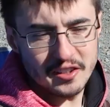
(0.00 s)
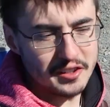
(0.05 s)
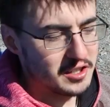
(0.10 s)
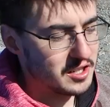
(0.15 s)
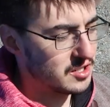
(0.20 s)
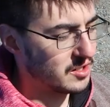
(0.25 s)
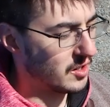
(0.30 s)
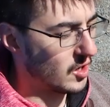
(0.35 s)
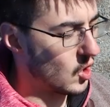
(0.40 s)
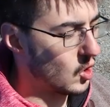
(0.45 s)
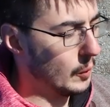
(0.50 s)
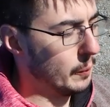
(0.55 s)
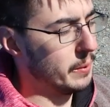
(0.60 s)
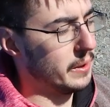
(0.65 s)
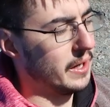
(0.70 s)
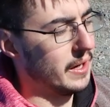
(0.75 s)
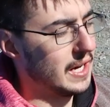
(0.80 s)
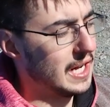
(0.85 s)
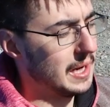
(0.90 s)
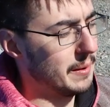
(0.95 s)
You just
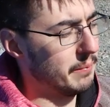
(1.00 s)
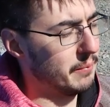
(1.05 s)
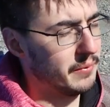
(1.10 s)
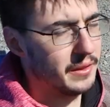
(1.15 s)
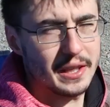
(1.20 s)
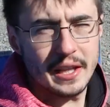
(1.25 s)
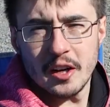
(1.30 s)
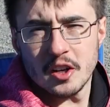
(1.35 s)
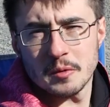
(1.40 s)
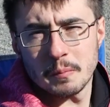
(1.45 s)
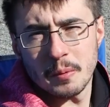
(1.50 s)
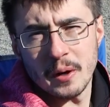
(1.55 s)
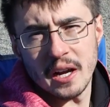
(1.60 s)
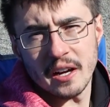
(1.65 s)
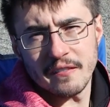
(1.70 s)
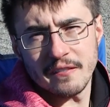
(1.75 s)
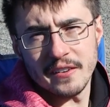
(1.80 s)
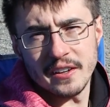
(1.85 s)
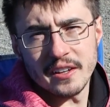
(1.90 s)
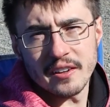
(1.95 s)
open it up, there's
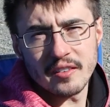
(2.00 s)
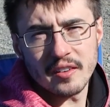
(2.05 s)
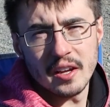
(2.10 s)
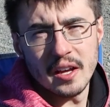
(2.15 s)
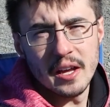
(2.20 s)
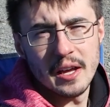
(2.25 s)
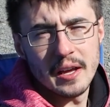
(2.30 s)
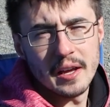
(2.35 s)
breakfast.